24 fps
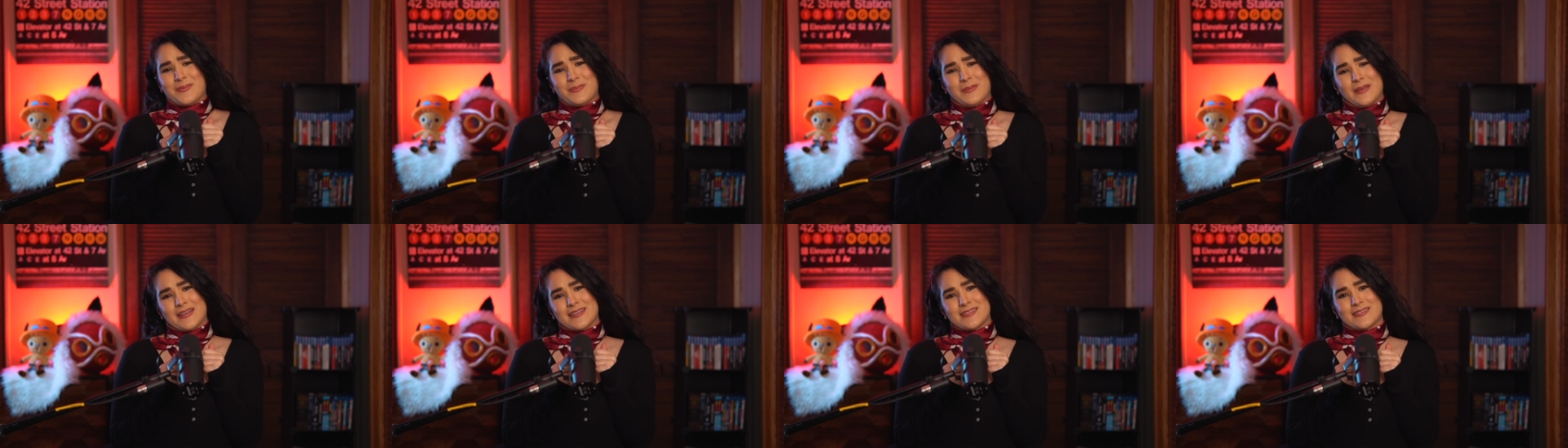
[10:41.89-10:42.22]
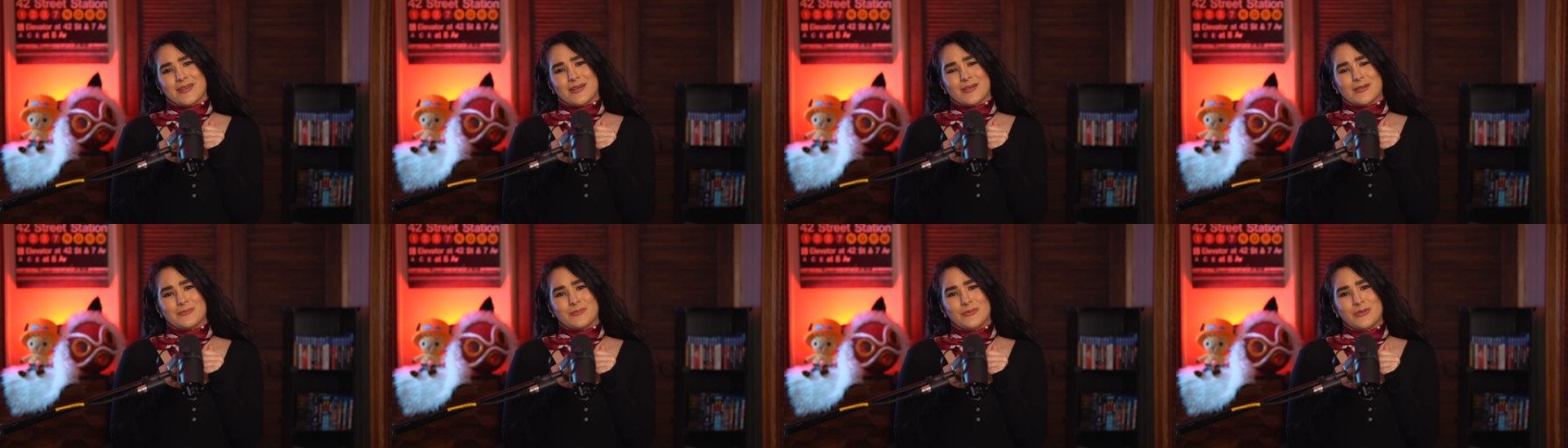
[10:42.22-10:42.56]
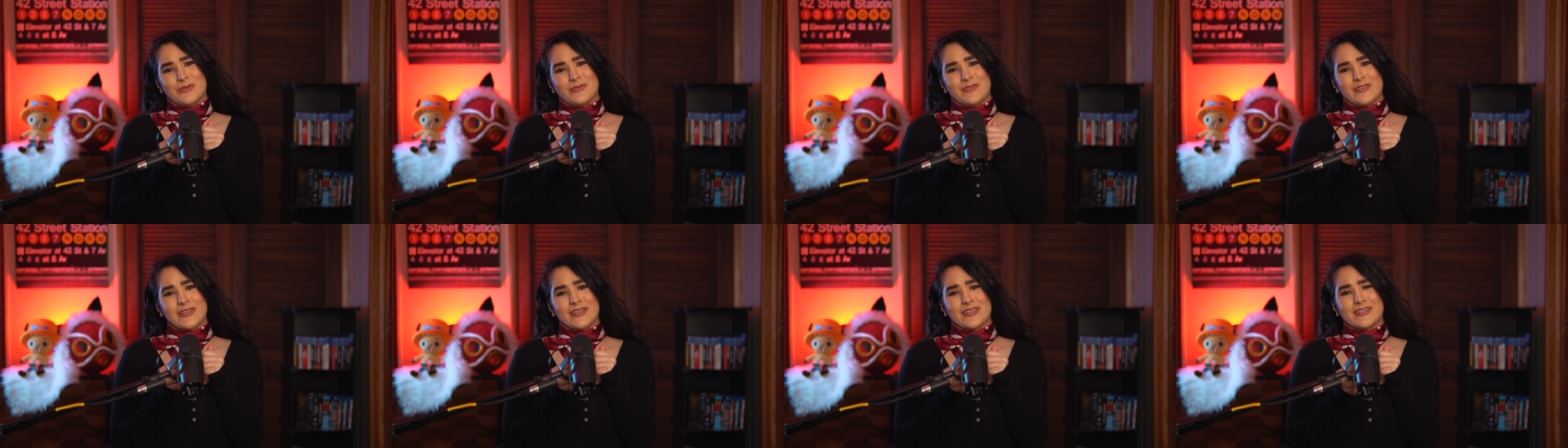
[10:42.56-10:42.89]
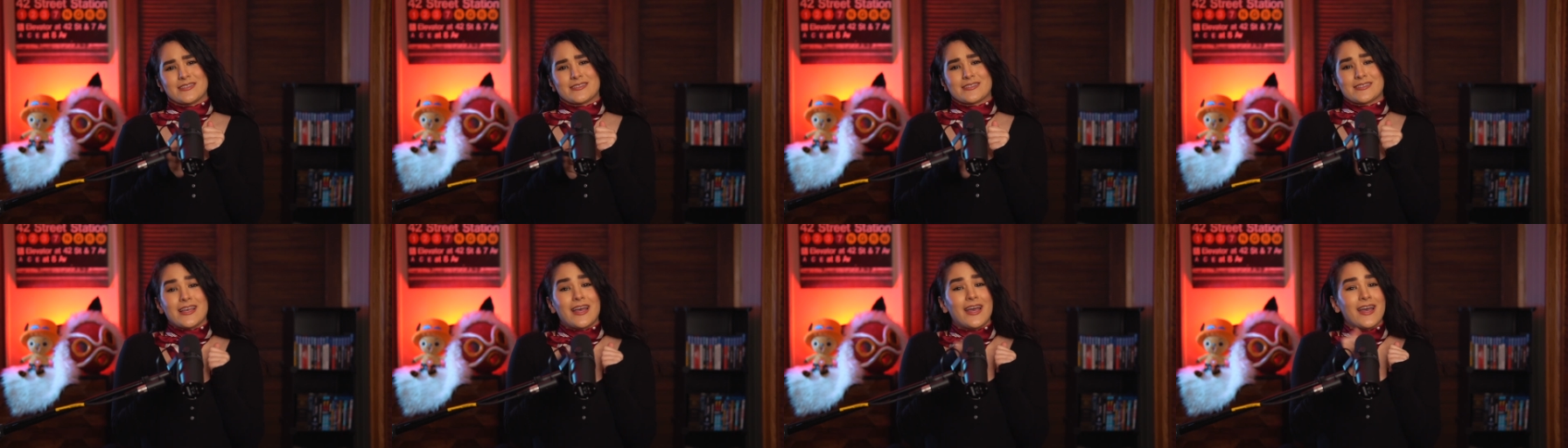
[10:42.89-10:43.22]
Pixar
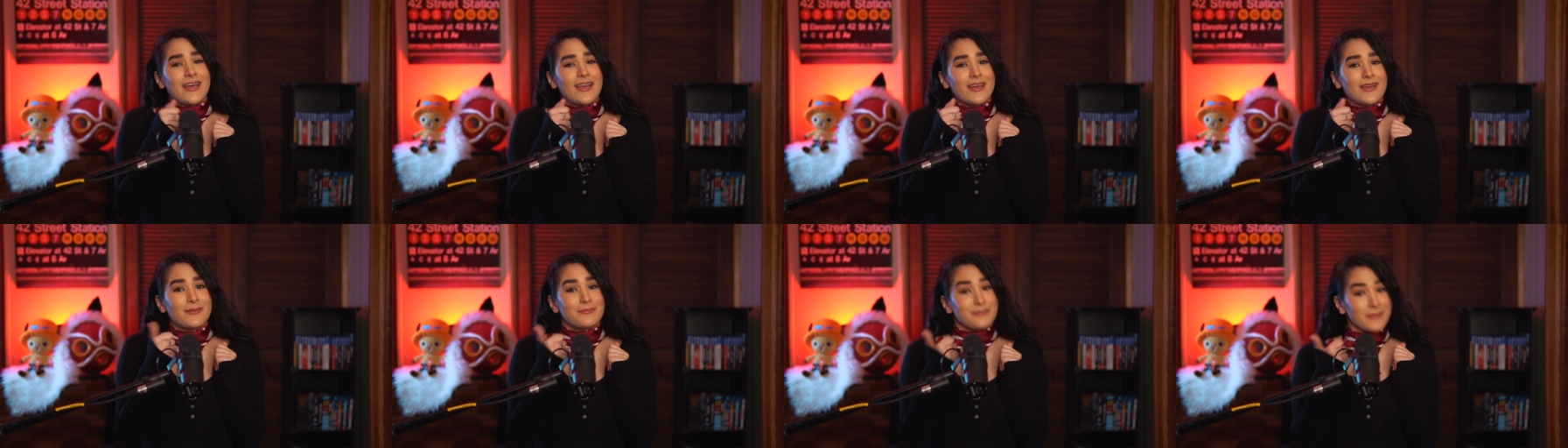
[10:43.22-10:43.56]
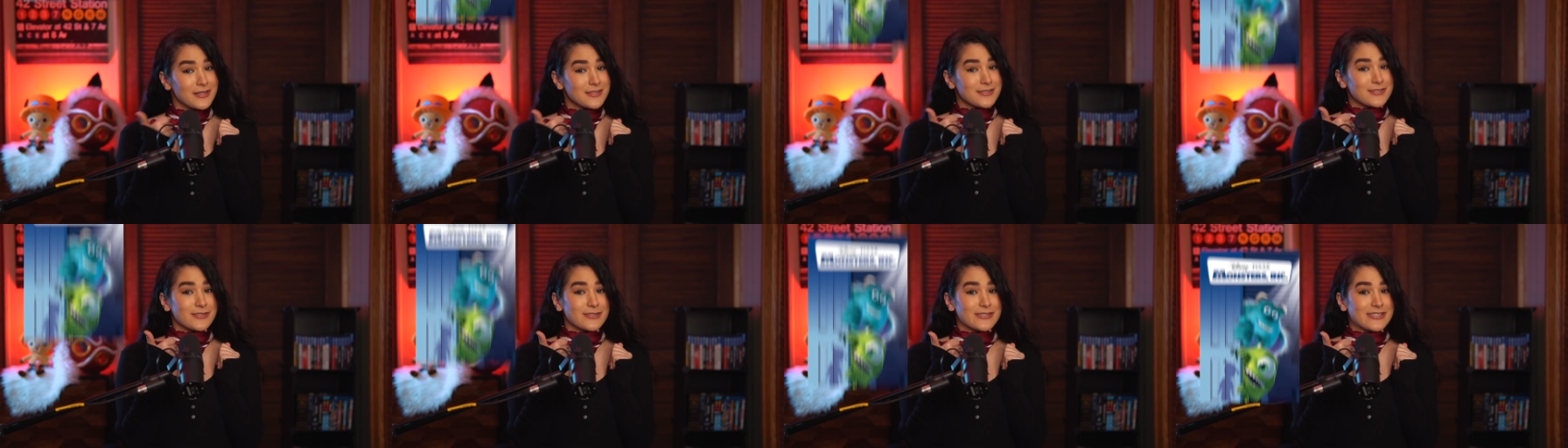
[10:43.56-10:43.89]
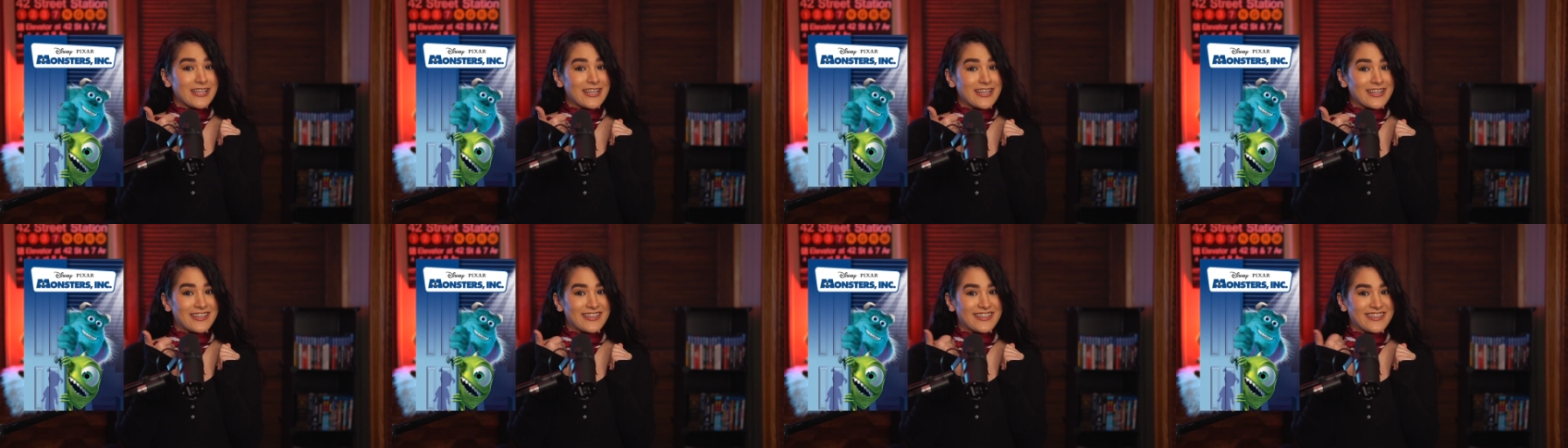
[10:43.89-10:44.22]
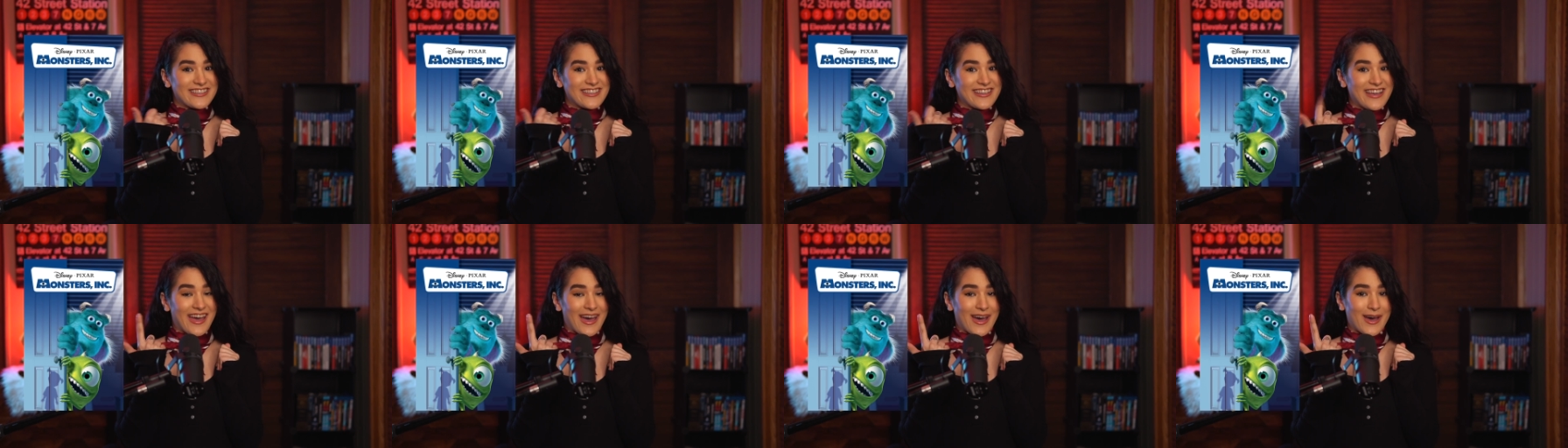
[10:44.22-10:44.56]
movies Monsters Inc.,
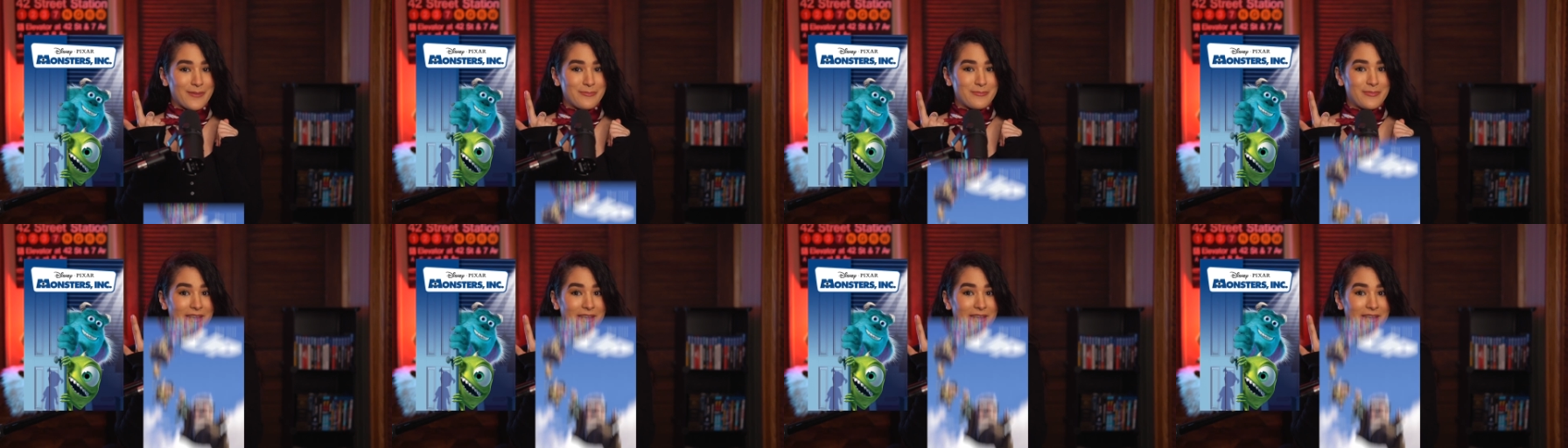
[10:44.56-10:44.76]
Up,